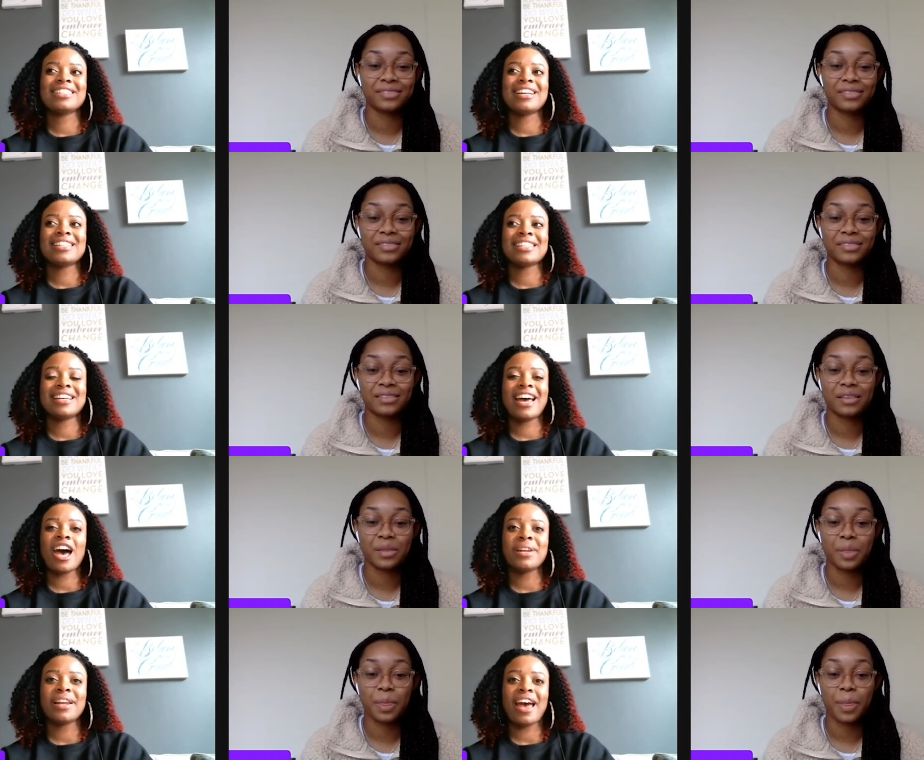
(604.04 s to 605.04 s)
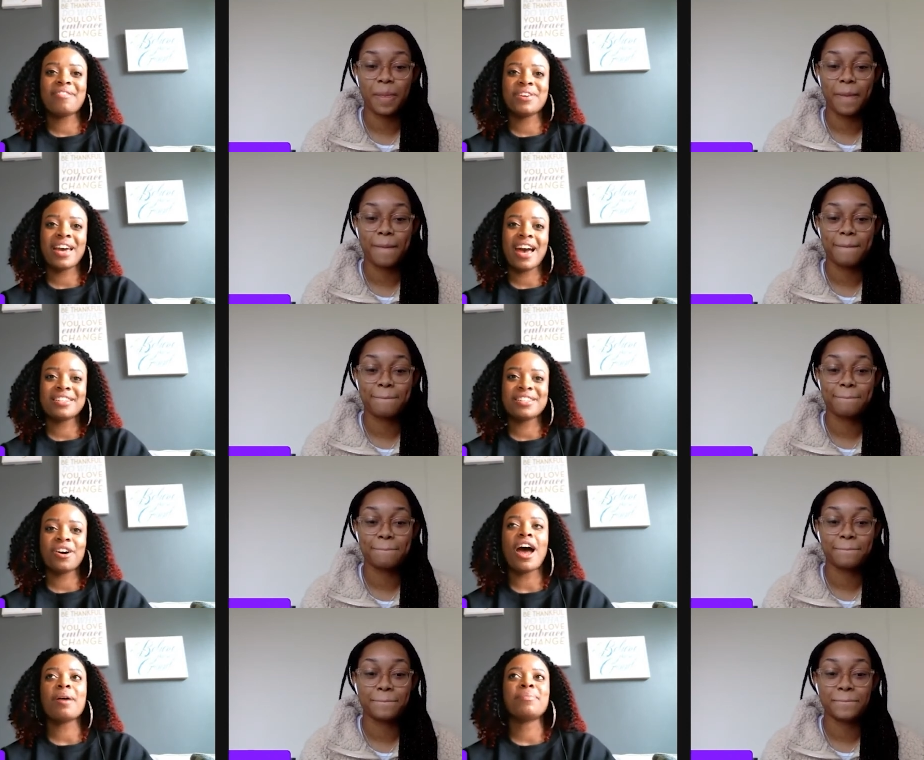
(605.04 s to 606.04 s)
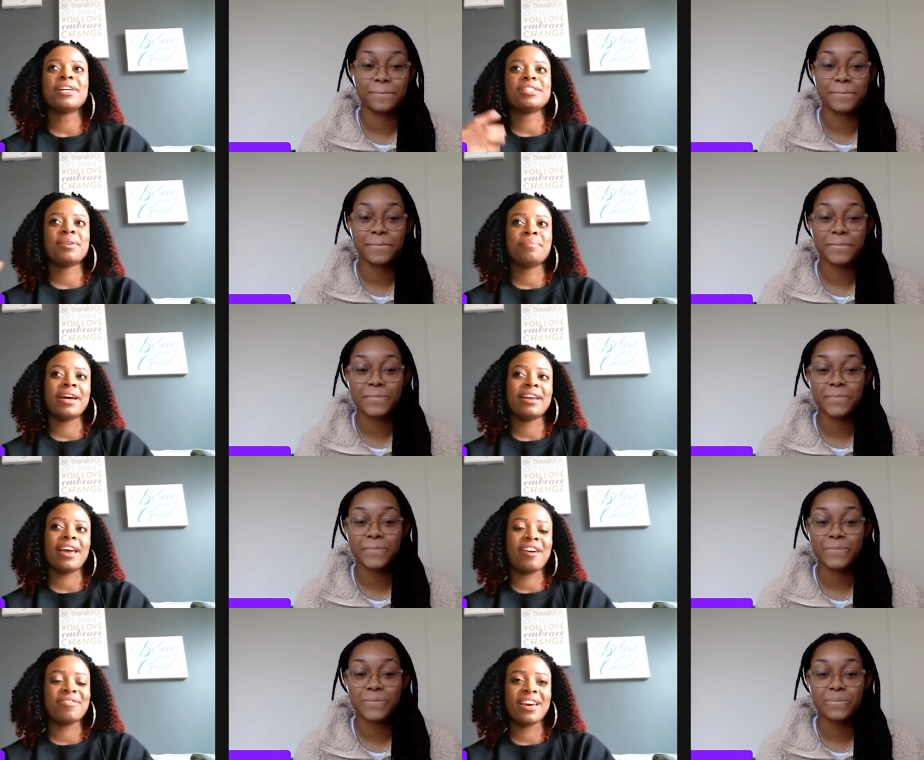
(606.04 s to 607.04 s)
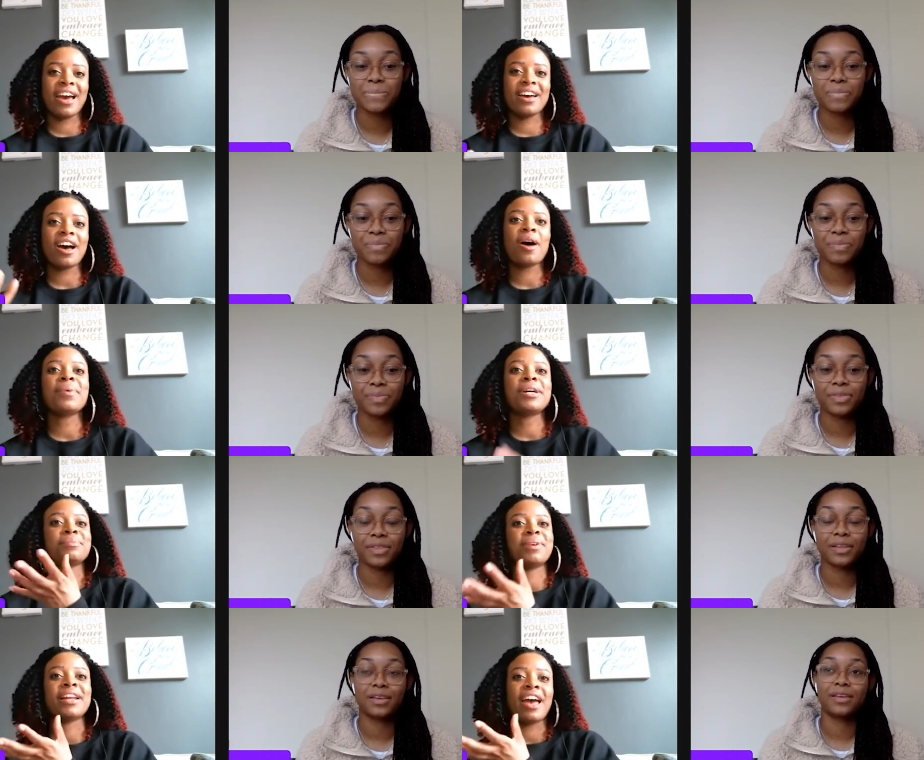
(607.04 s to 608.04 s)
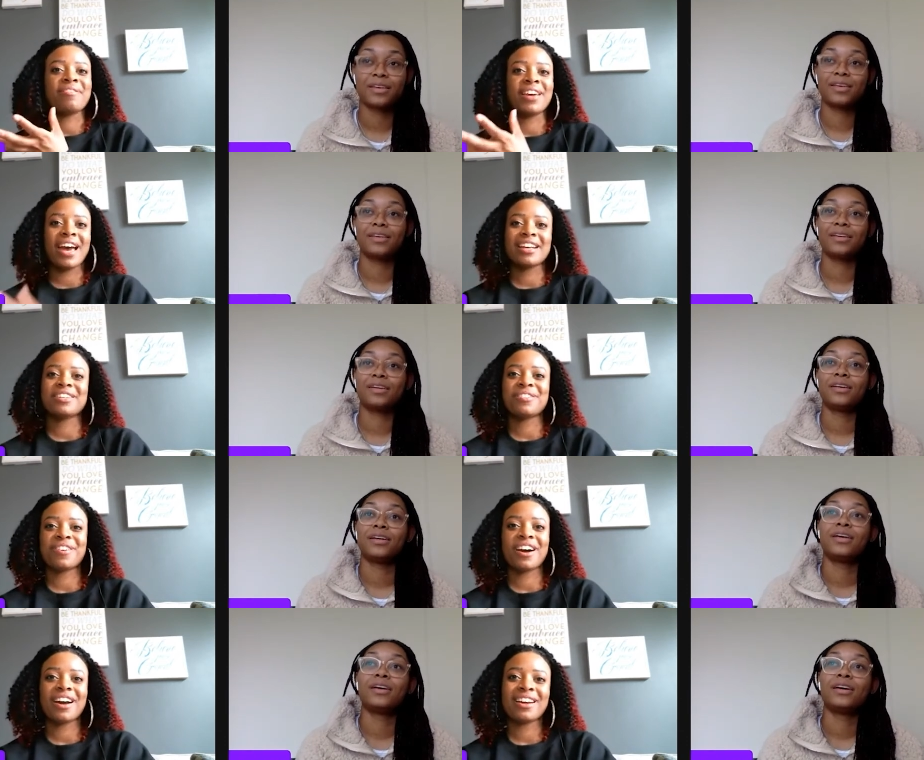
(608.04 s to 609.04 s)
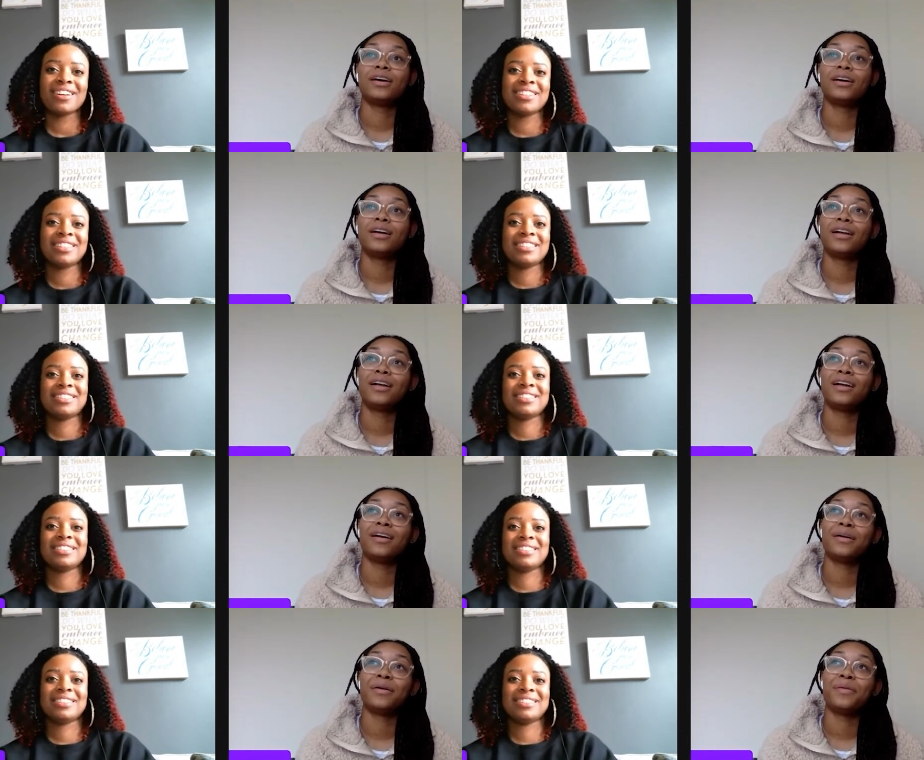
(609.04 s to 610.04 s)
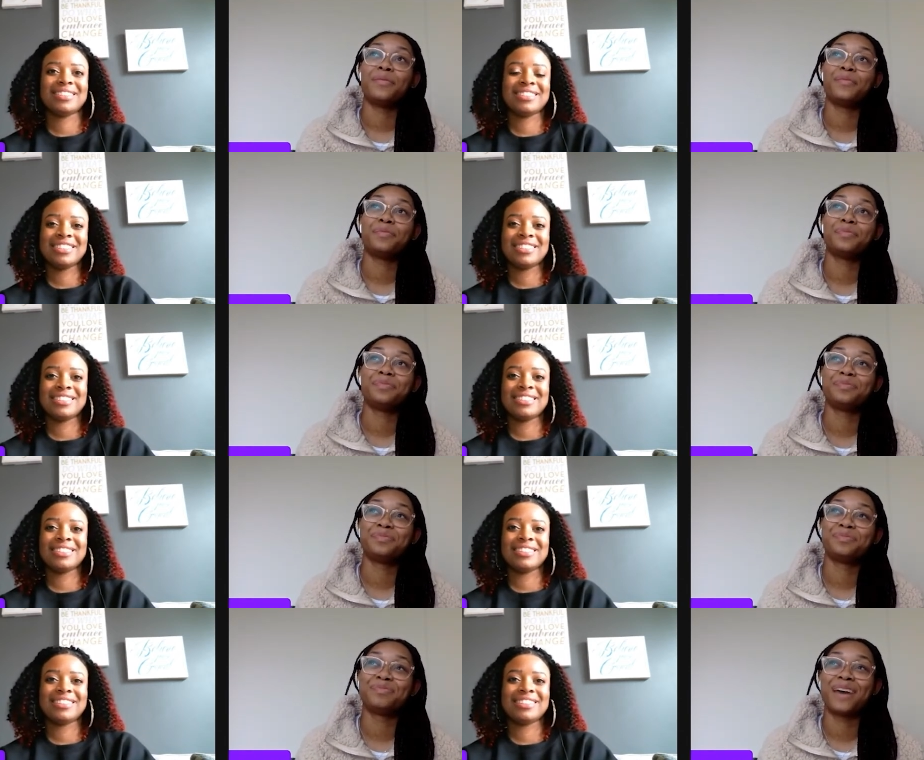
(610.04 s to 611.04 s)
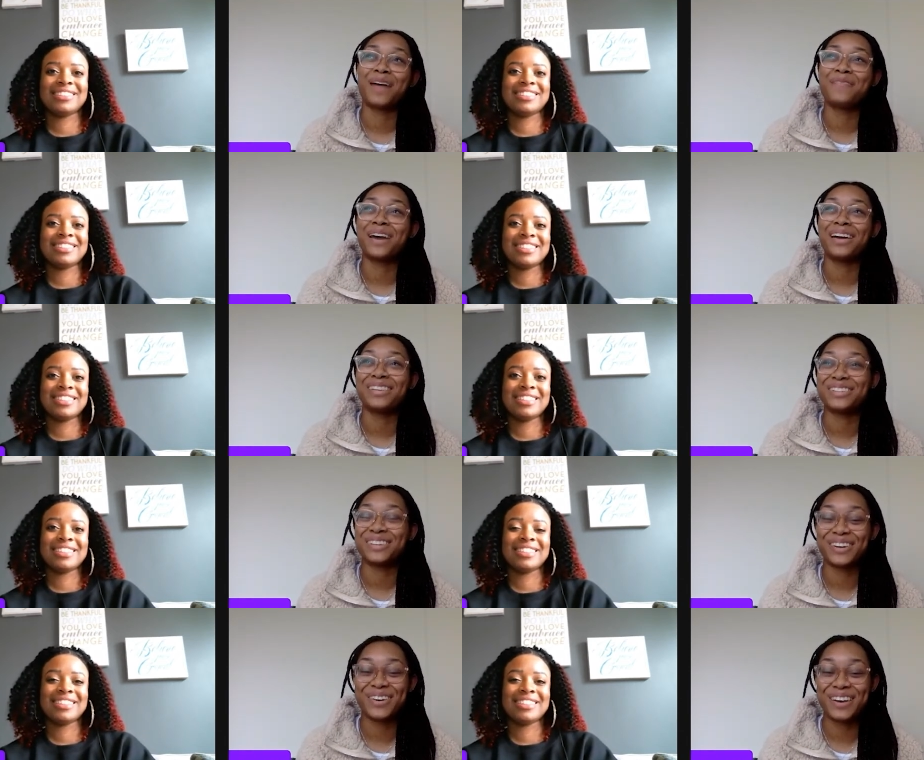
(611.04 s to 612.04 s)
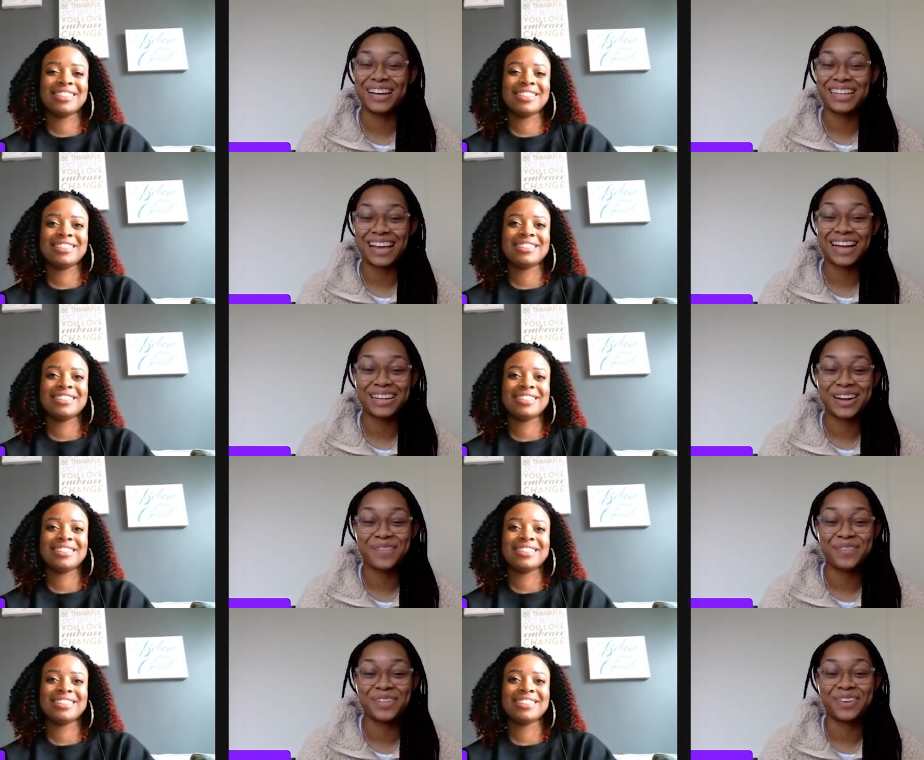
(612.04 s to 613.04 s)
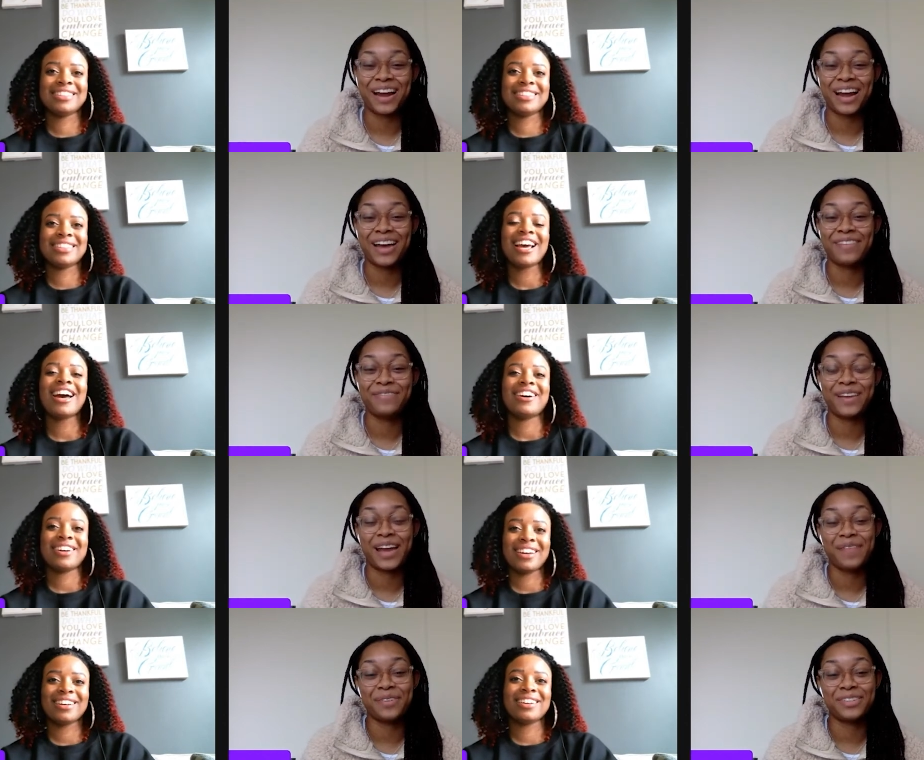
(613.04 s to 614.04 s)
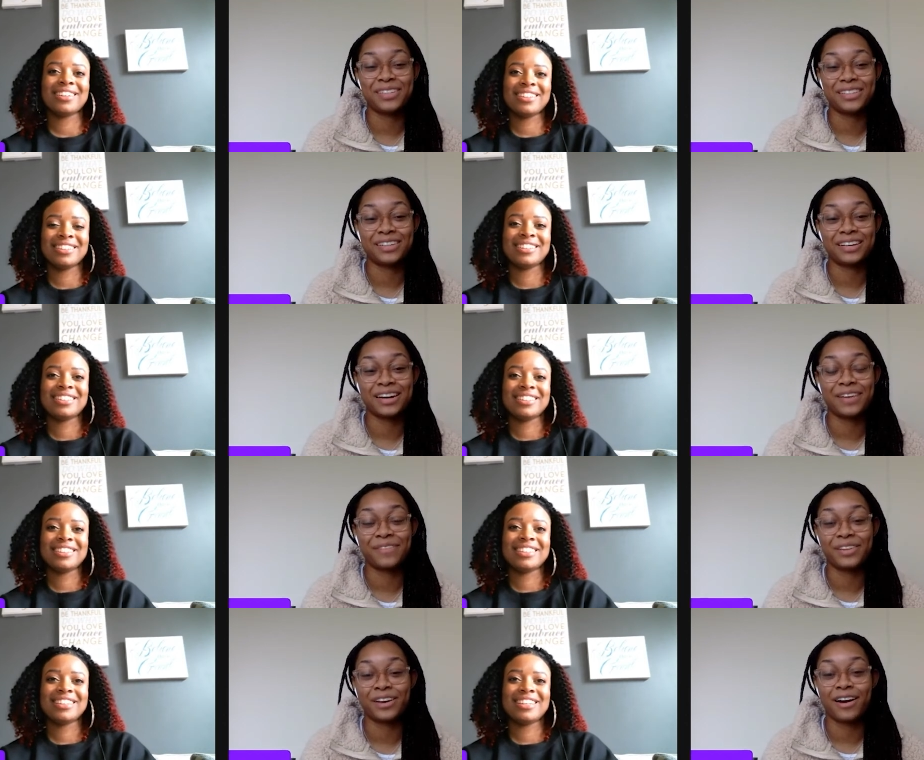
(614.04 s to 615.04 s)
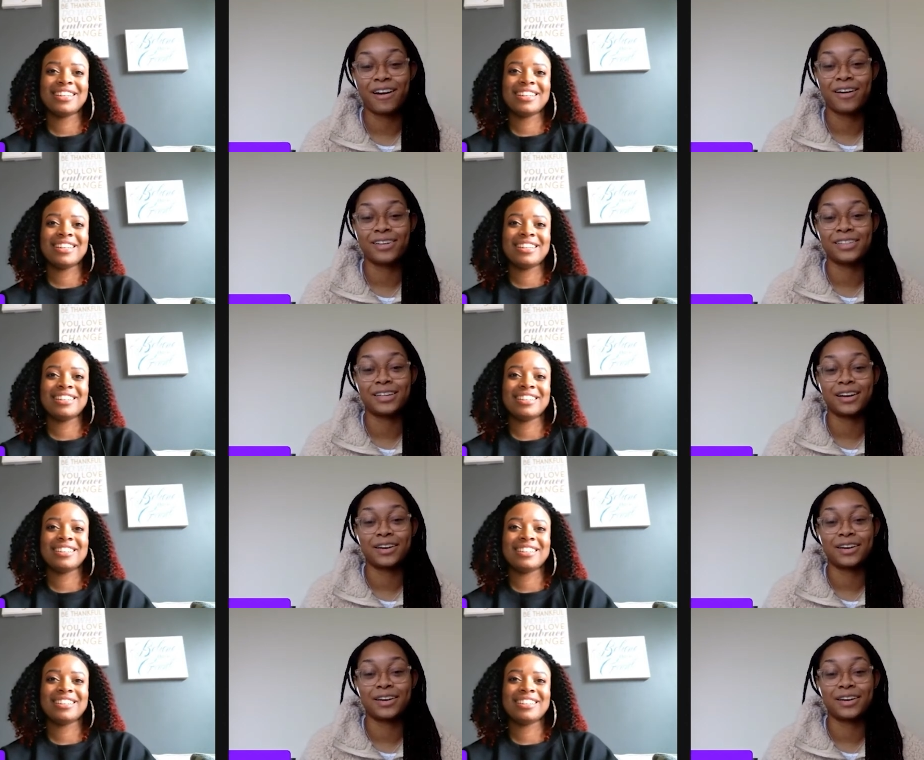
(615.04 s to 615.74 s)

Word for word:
Speaker 1: that's good. How many have you gotten so, or how much in money have you got? How much money have you got so far?
Speaker 2: Um, I'm not sure on exact numbers, but I have been able to cover the cost